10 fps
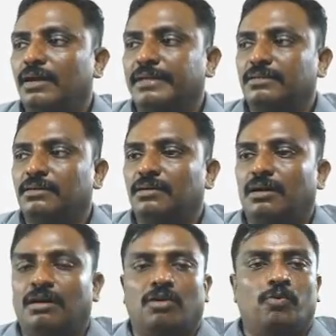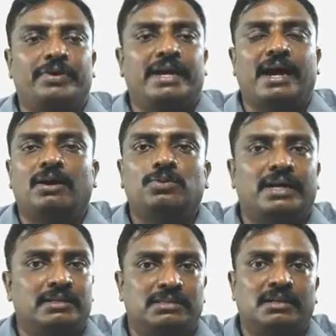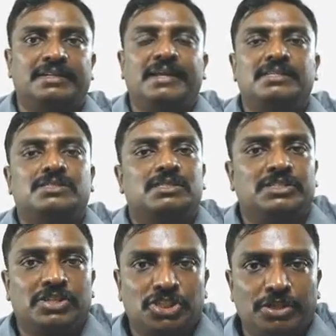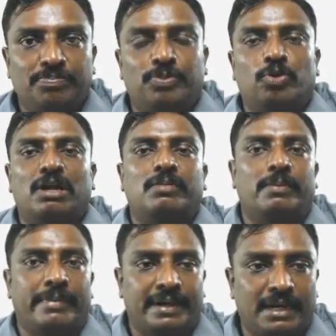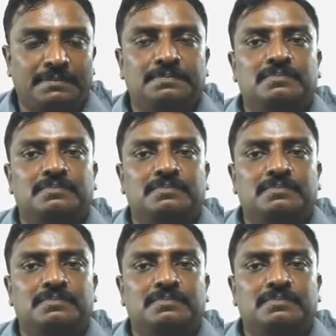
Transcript: Like we have a 30 days internship program on Matlab.